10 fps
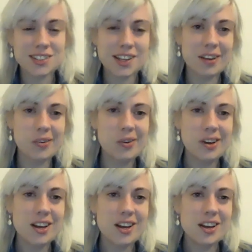
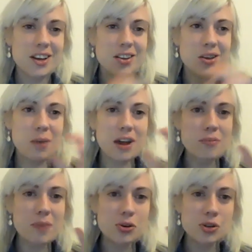Now, you may
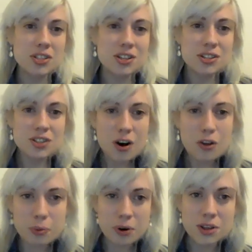have metrics at the
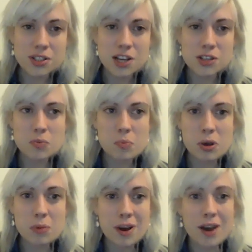start of the process,
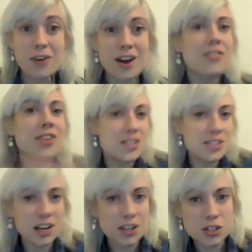but you may have it at this
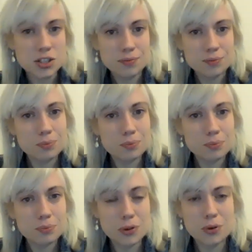stage.
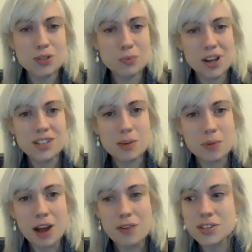And the reason why I say it
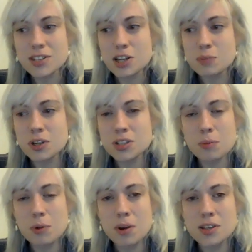might have at this stage, because
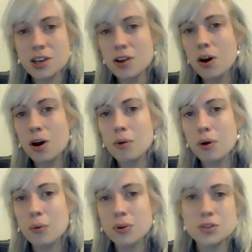somebody might say,
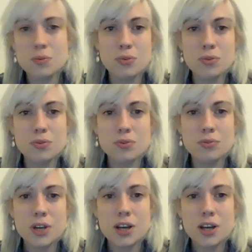oh, I want to improve.